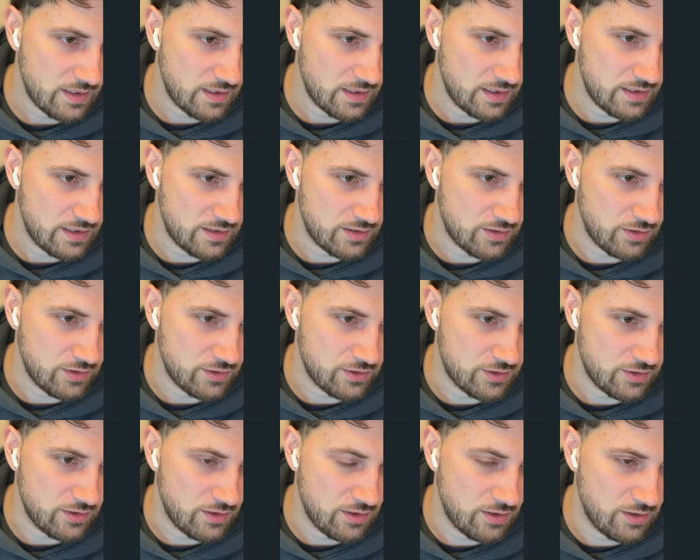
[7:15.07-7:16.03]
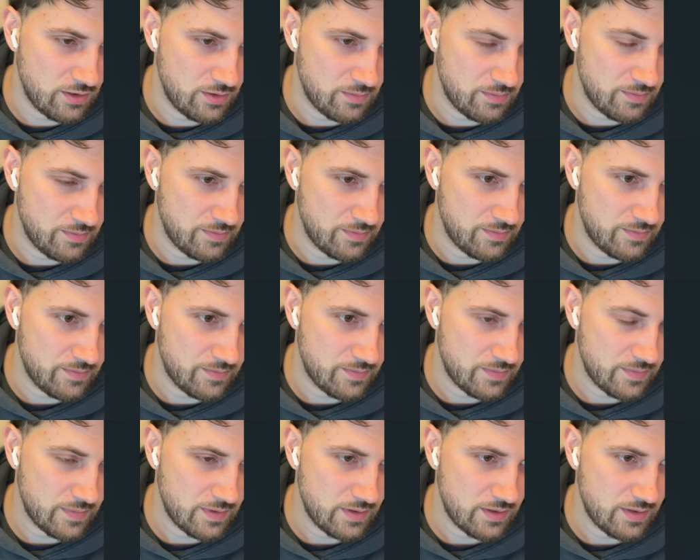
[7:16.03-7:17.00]
It's got some
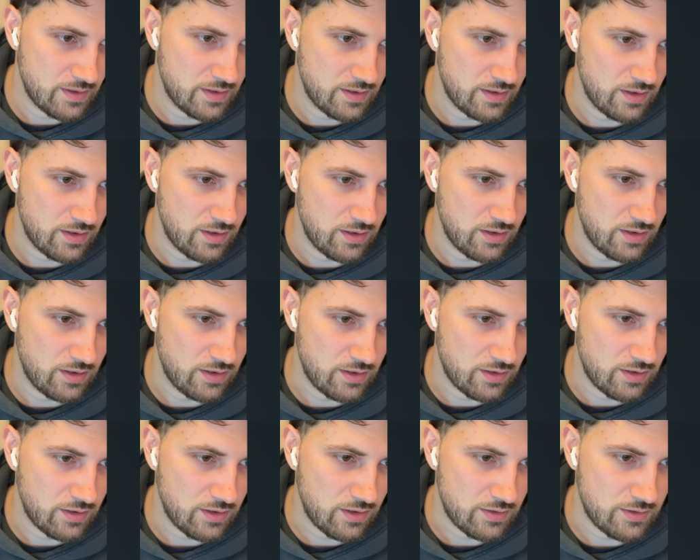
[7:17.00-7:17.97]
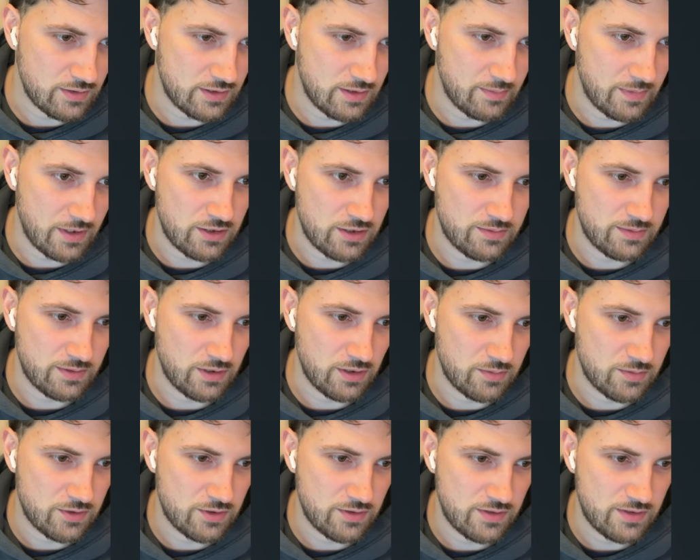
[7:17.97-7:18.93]
content management
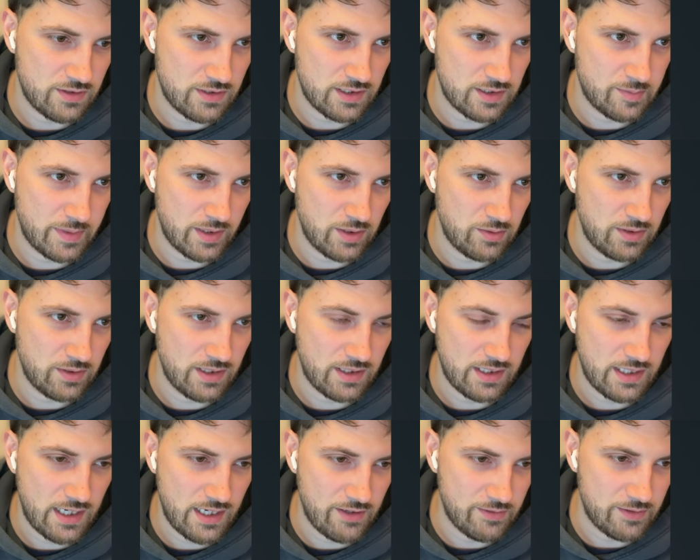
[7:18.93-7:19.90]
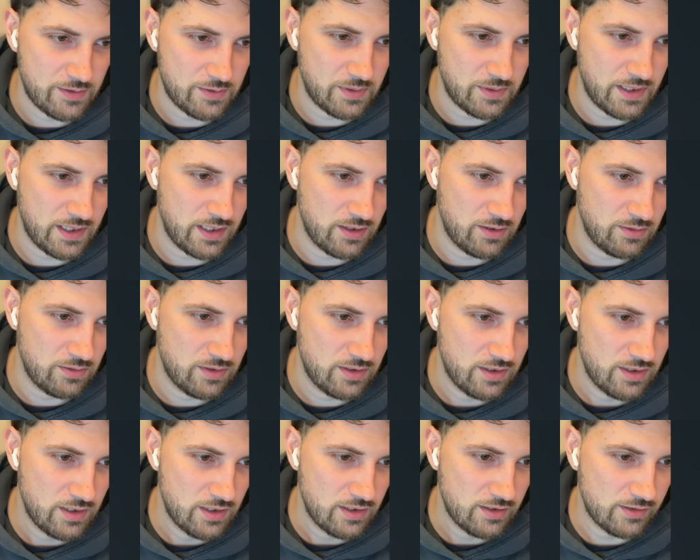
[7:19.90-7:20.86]
options. It's building there as well.
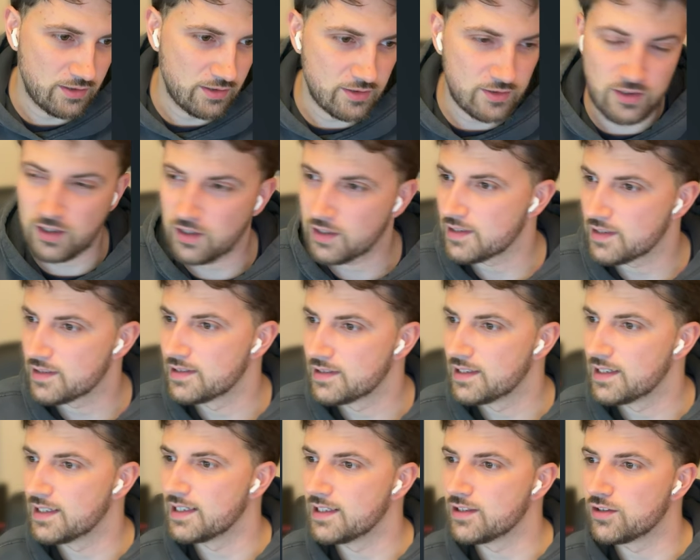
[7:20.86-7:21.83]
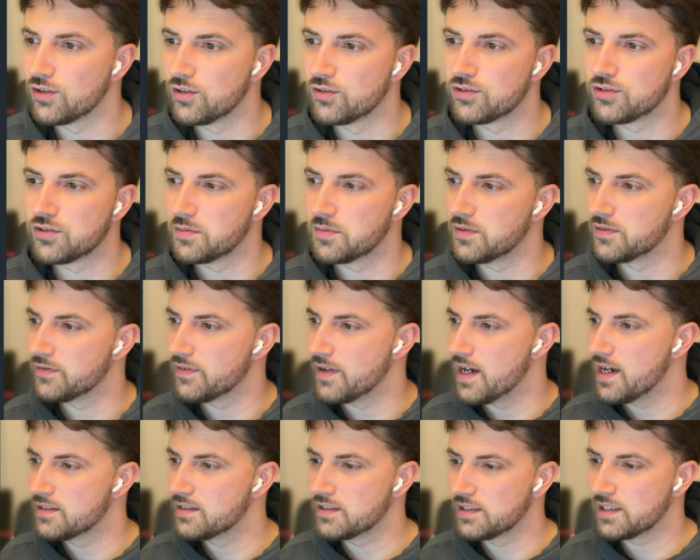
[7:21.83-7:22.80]
Looks like it's nearly done, to be
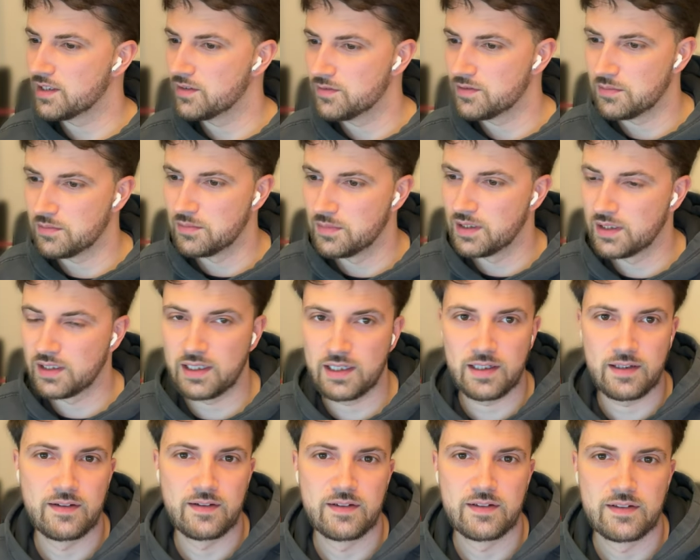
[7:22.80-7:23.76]
fair, so give us a minute.